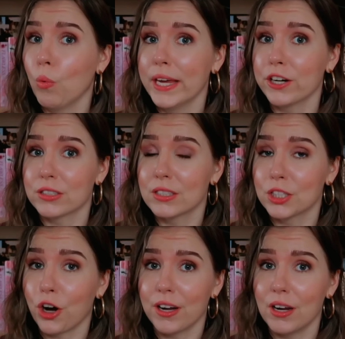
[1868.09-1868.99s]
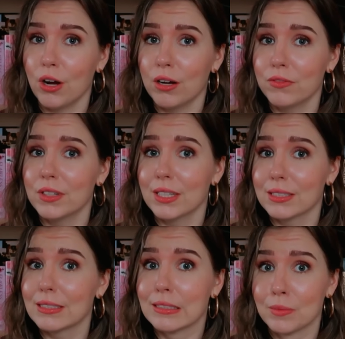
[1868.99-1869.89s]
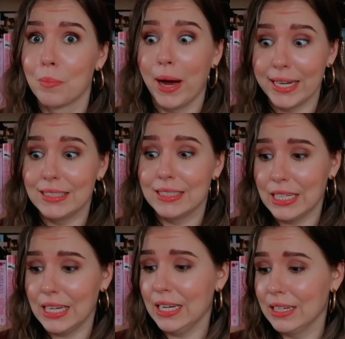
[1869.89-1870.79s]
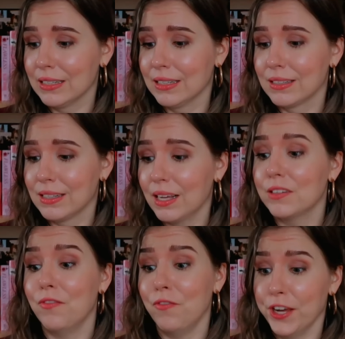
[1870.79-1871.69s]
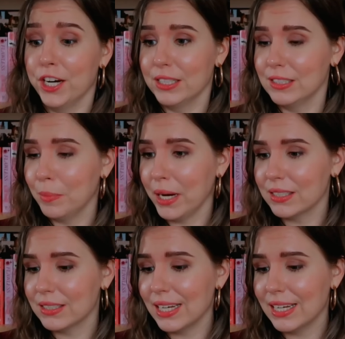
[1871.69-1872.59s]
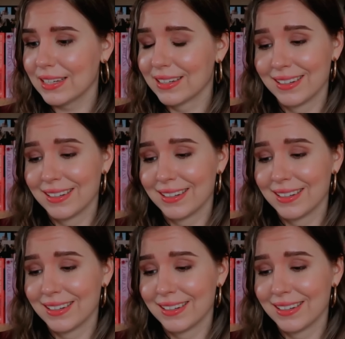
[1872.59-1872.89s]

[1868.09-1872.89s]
We are starting off spicy. Very spicy.